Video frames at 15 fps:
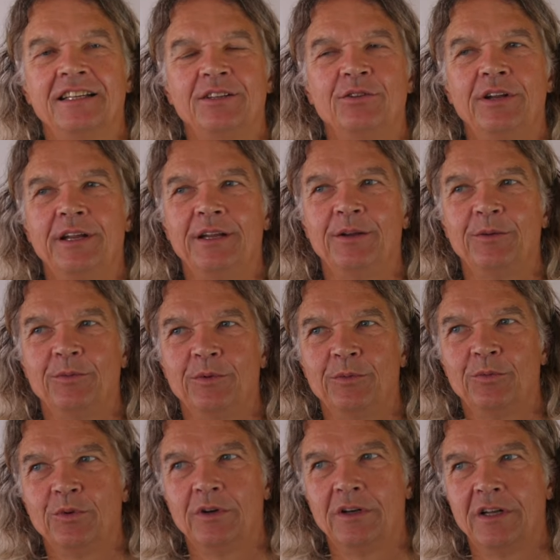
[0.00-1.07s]
Today we
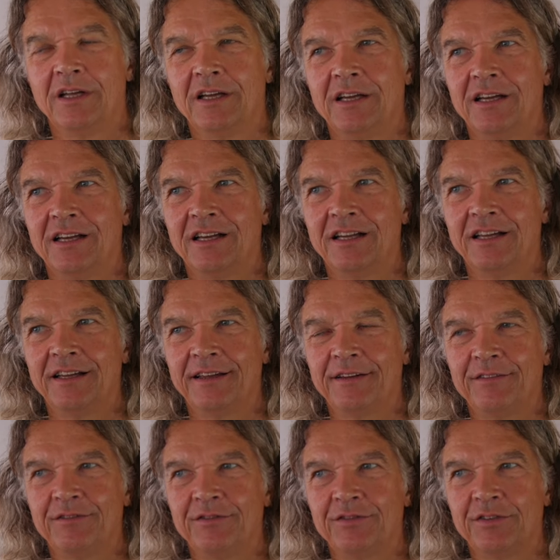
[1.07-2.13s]
will
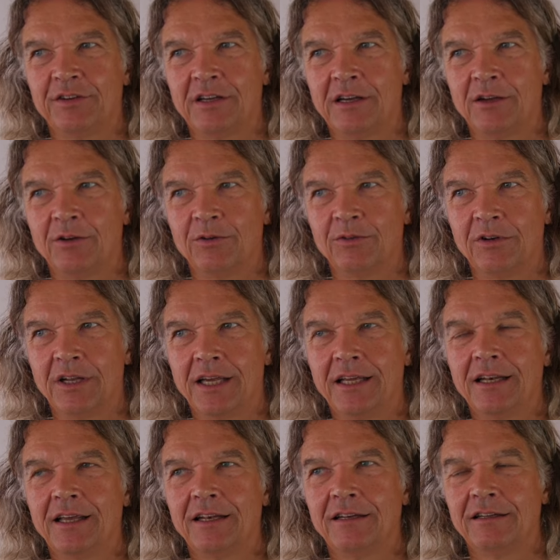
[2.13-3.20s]
have our nine
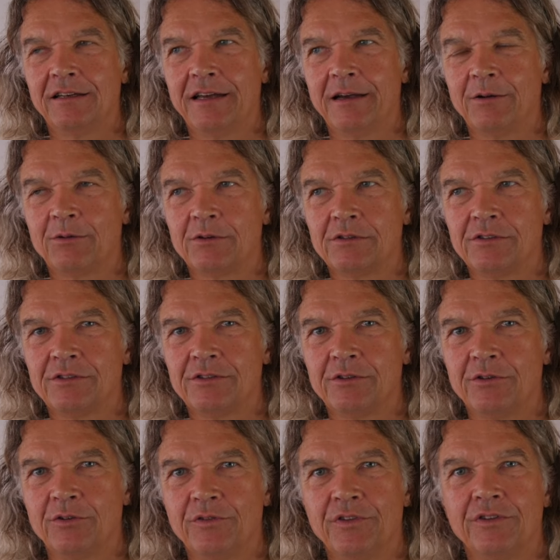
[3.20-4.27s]
hundred hour
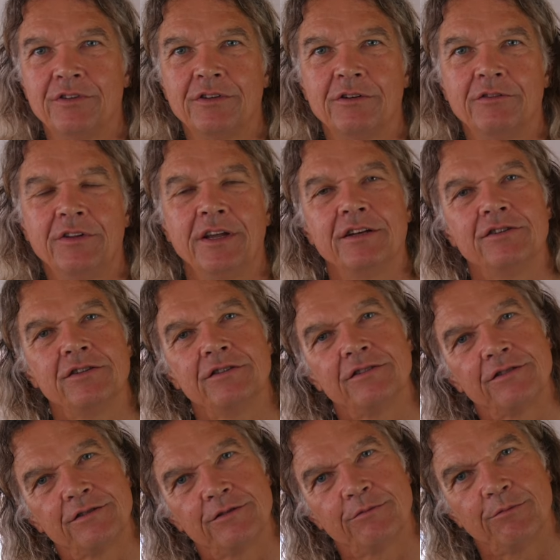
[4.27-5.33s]
service of the
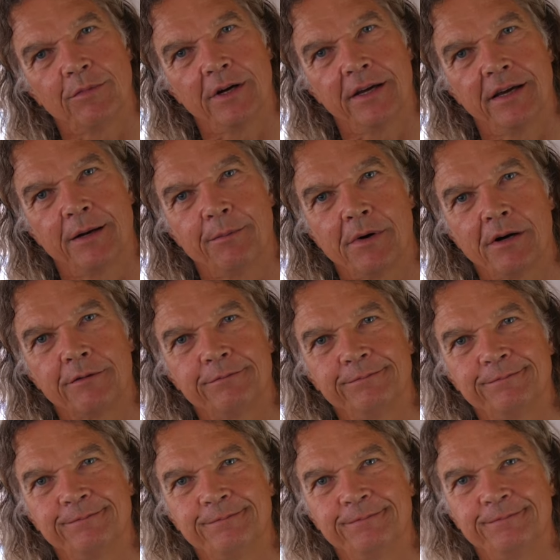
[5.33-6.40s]
engines by Yanmar.
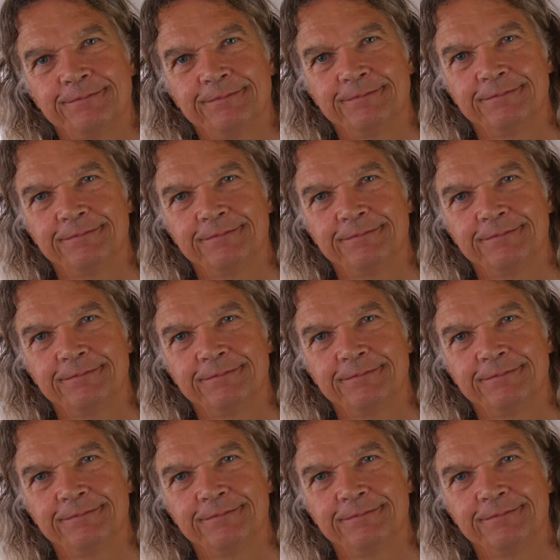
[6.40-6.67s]
Ah, yeah.